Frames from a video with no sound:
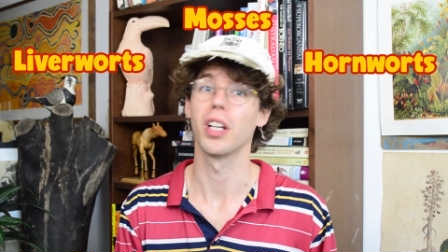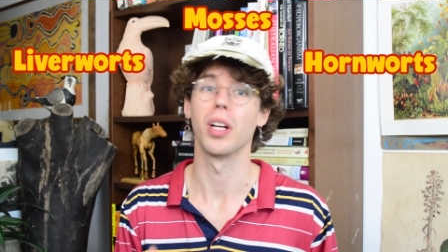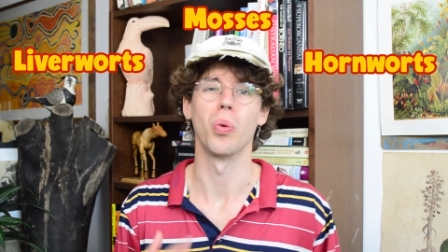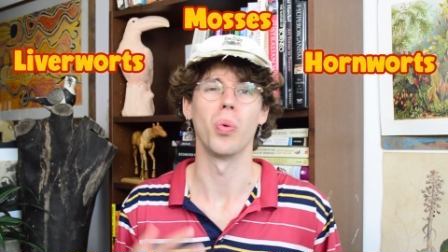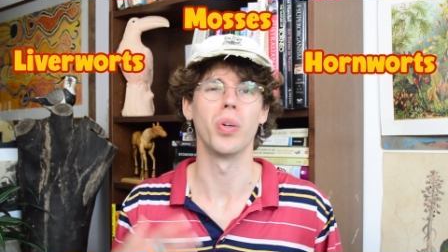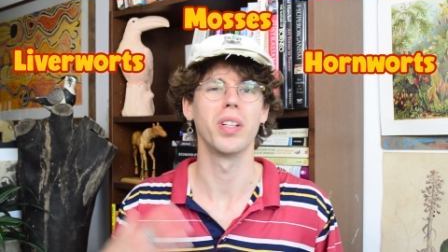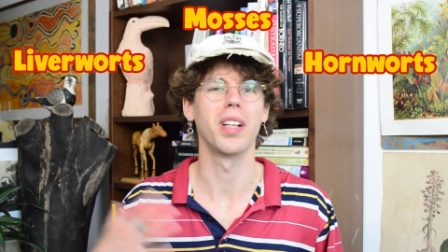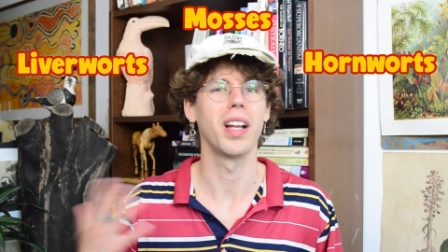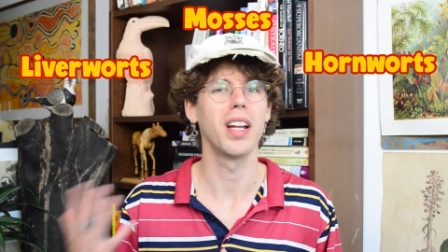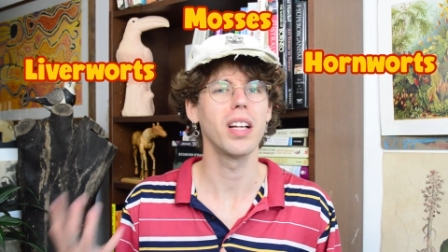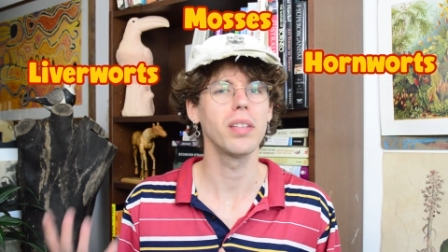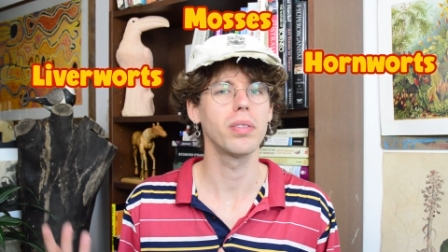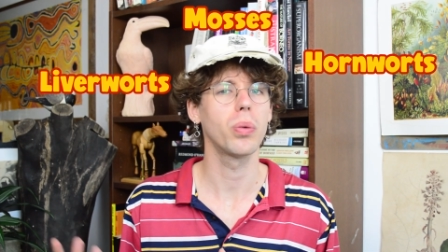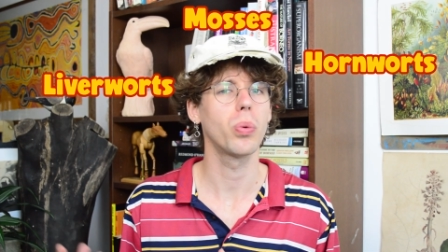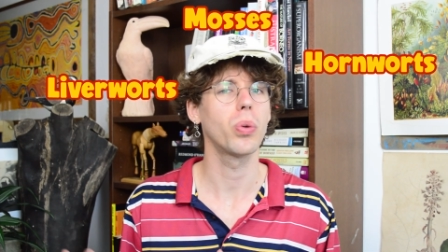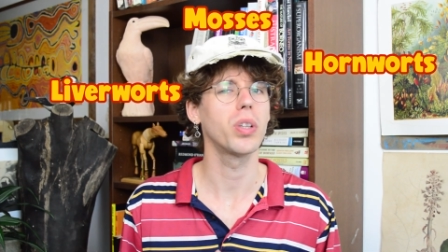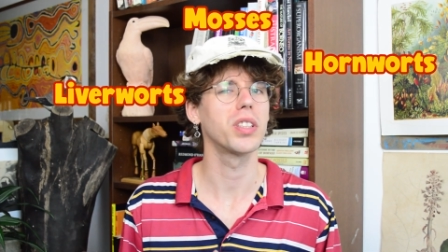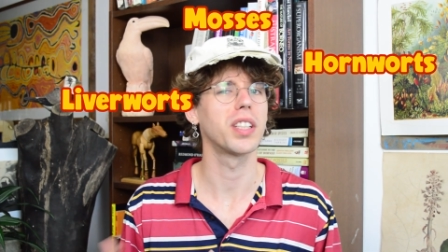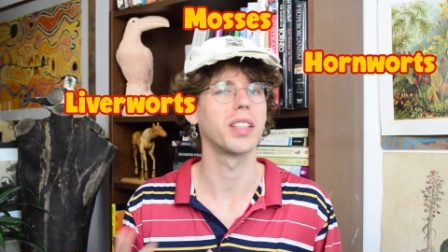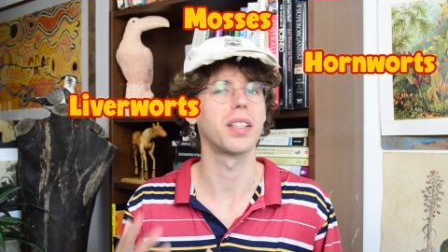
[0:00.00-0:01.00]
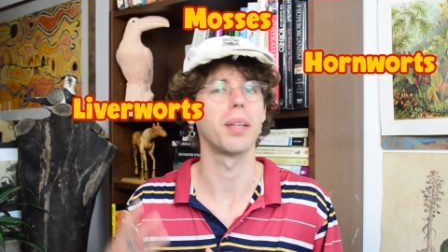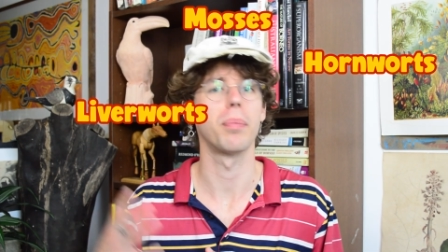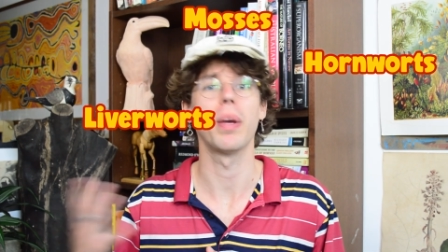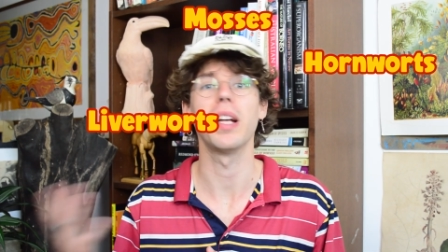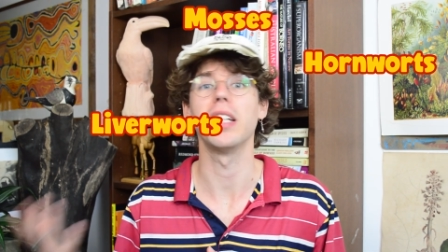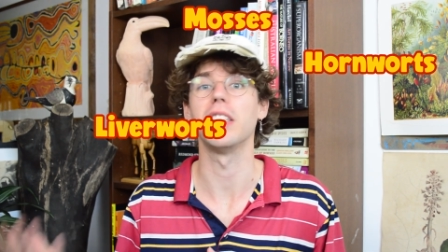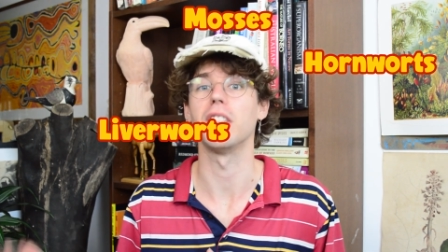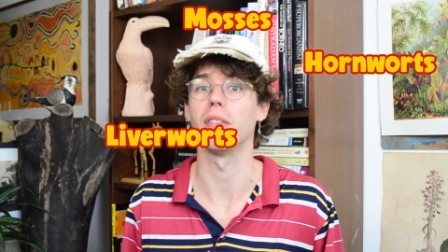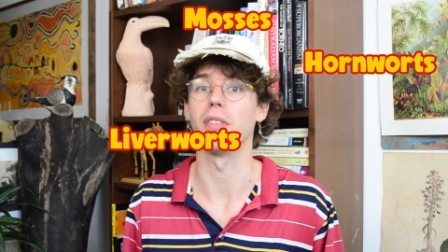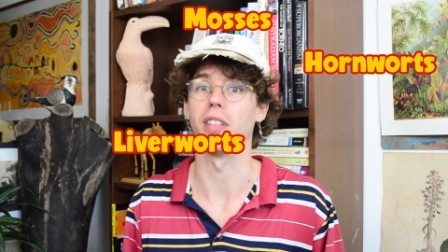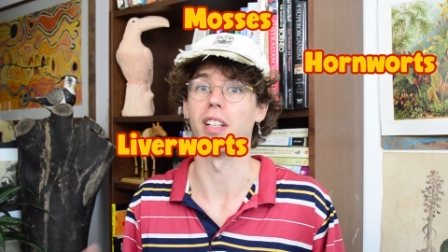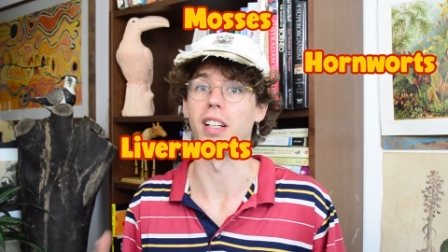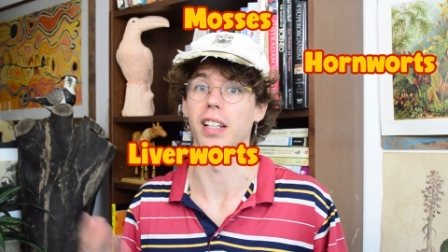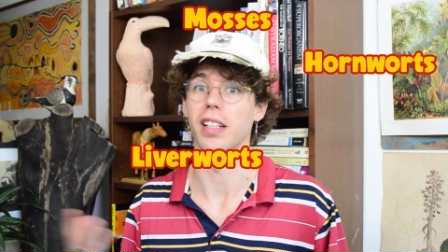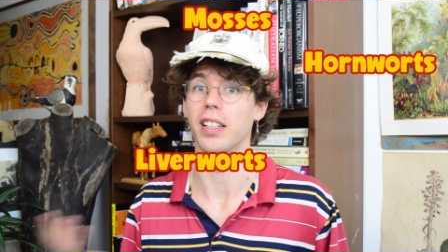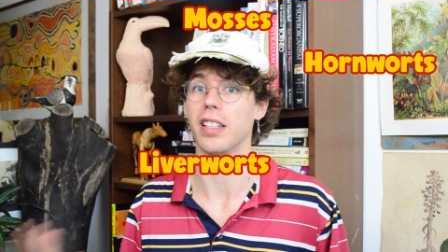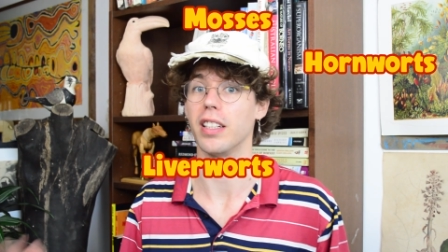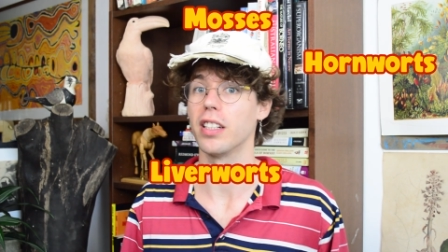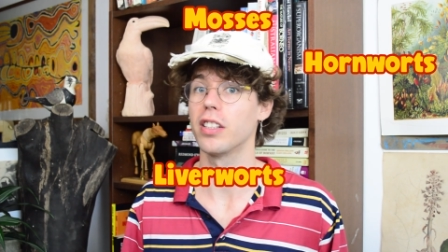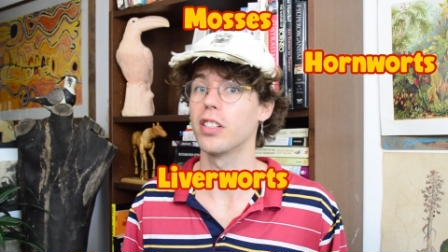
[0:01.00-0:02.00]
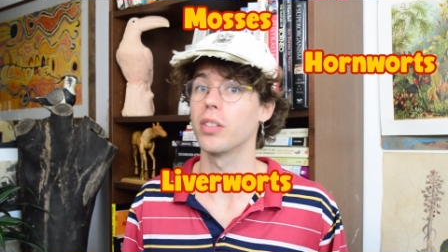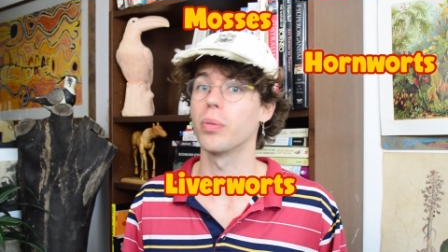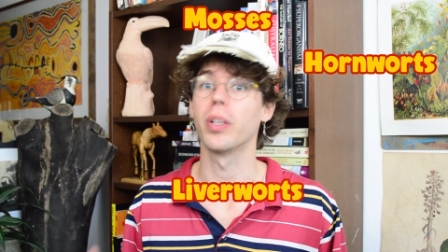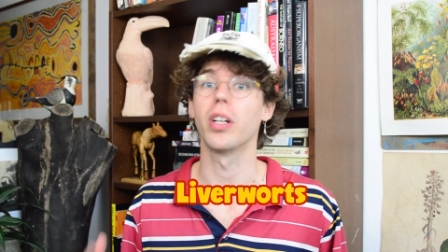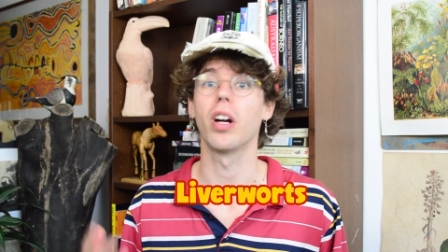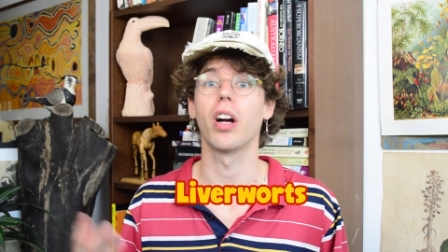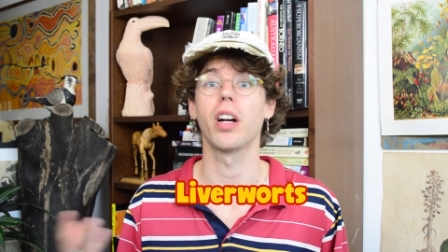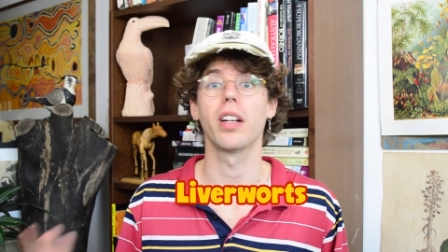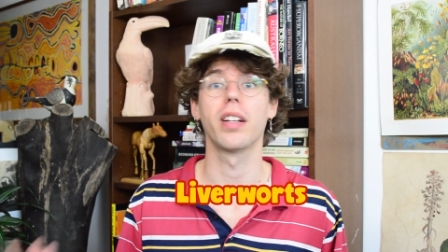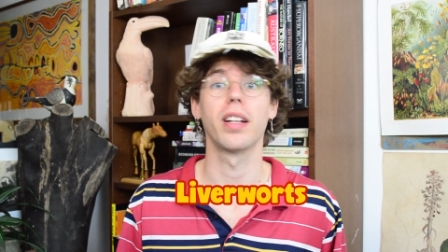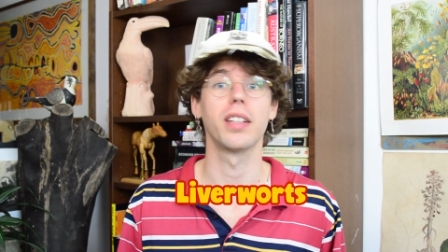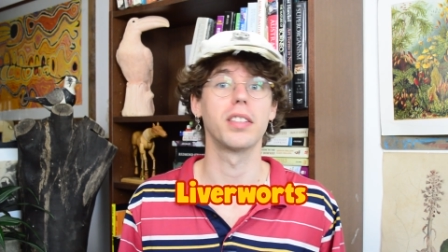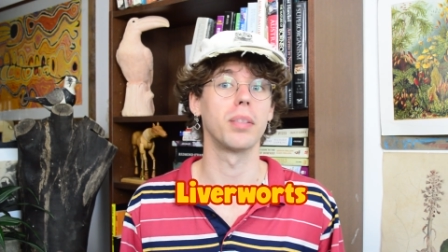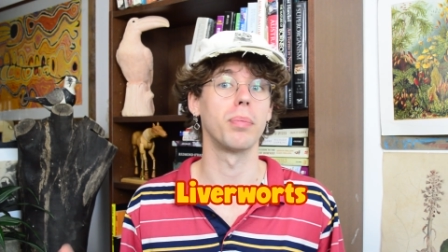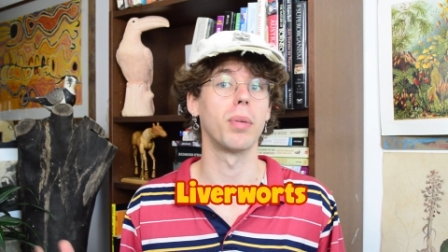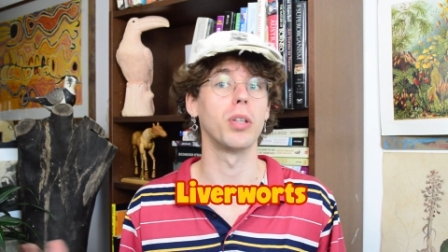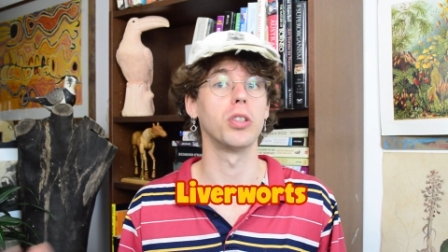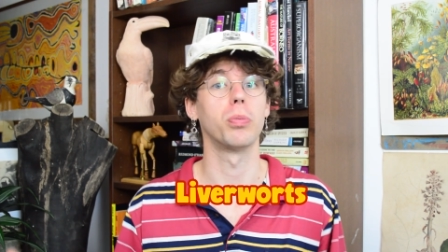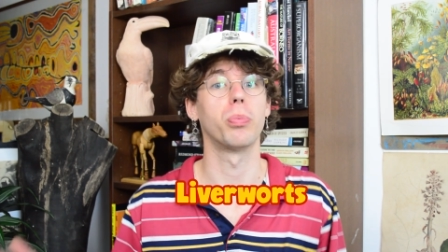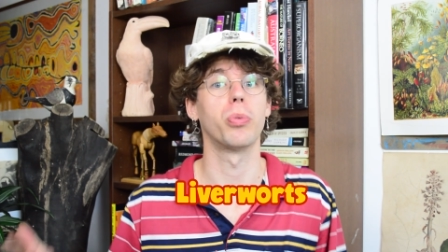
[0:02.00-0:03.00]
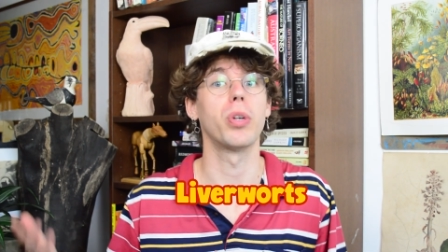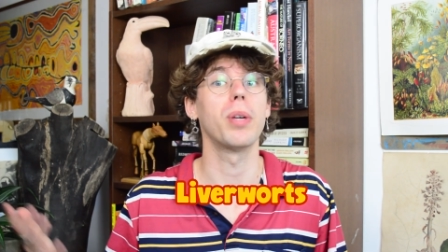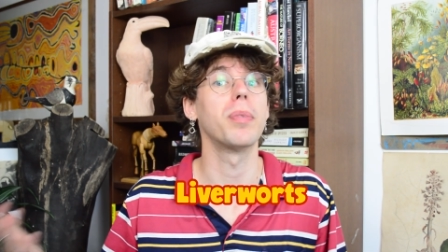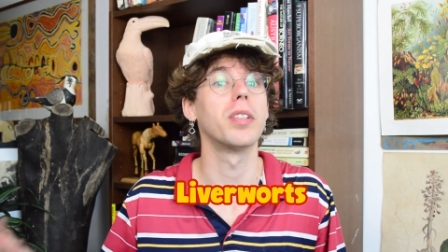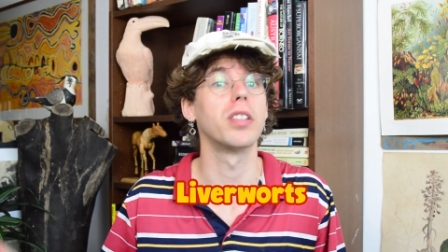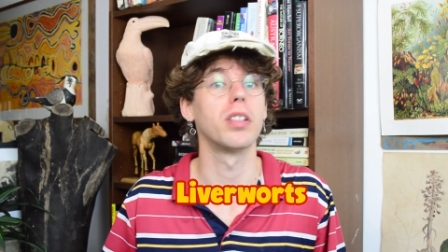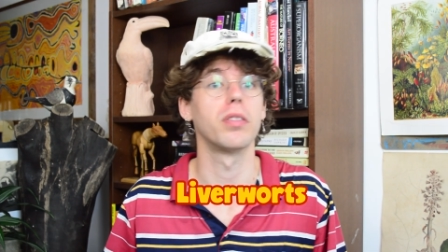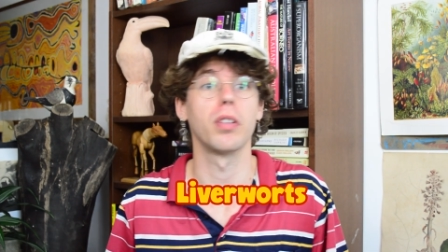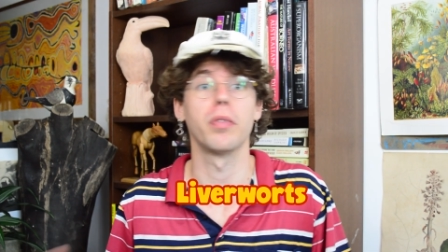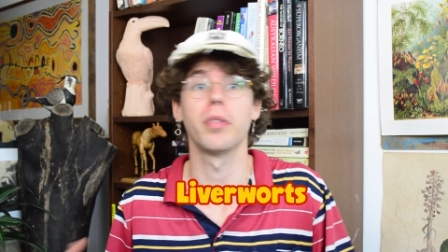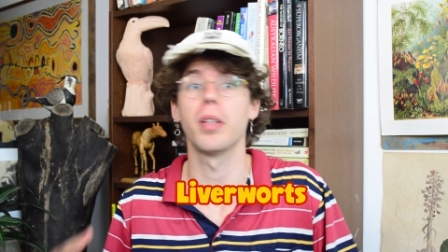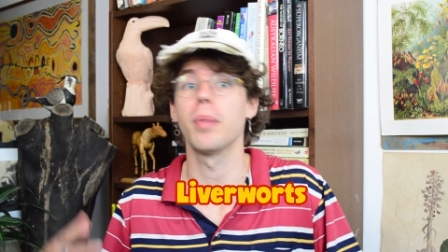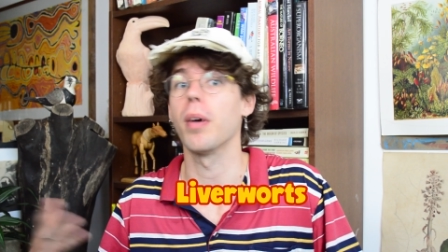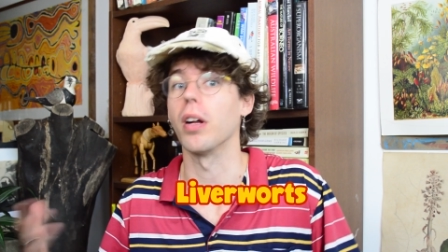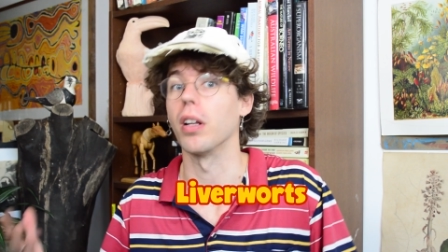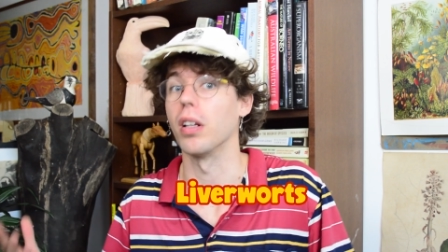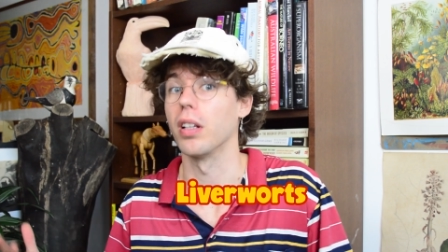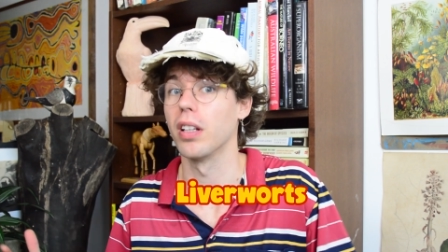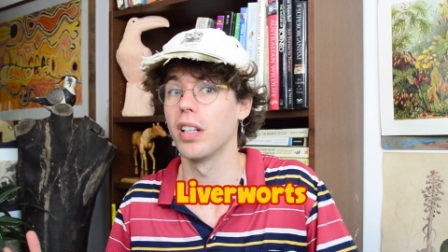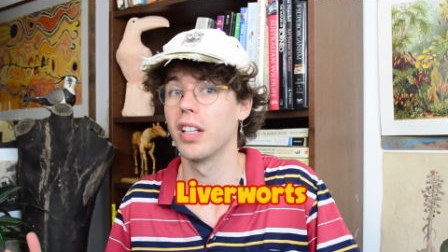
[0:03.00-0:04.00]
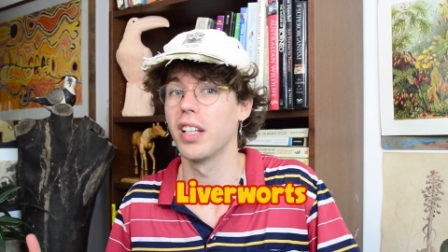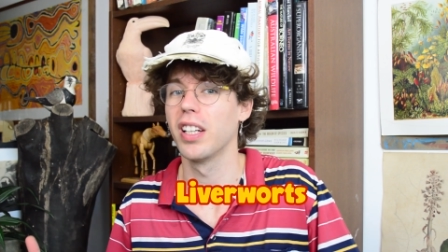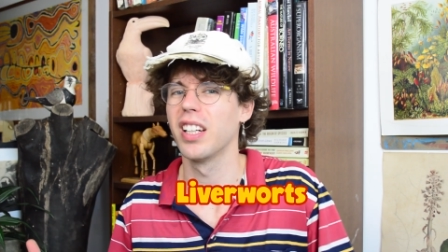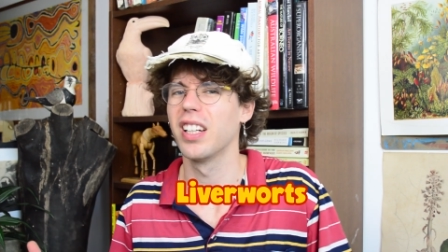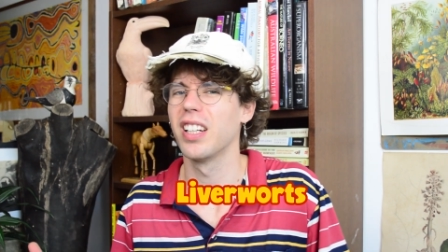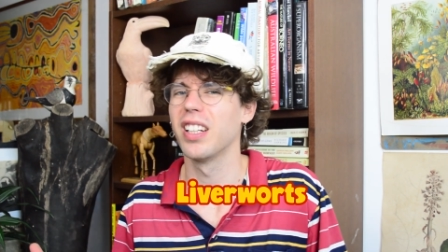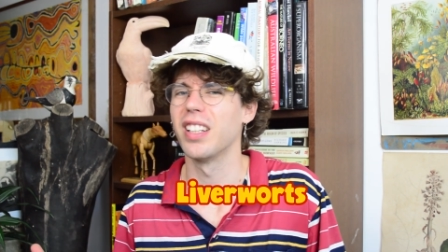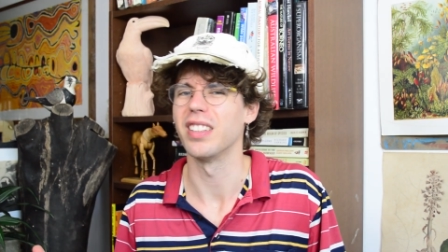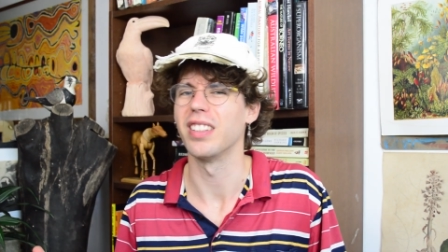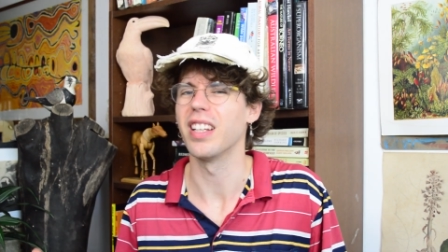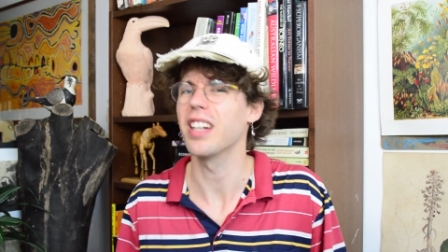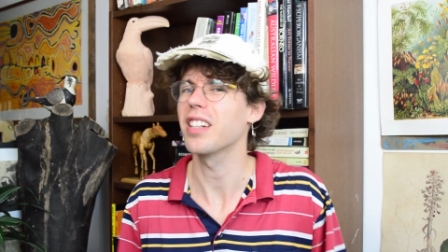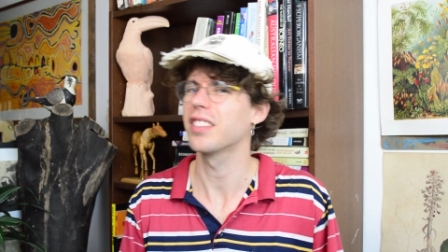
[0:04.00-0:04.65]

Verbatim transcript: with the liverworts at the base of the lineage regarded as the most primitive of them all. They are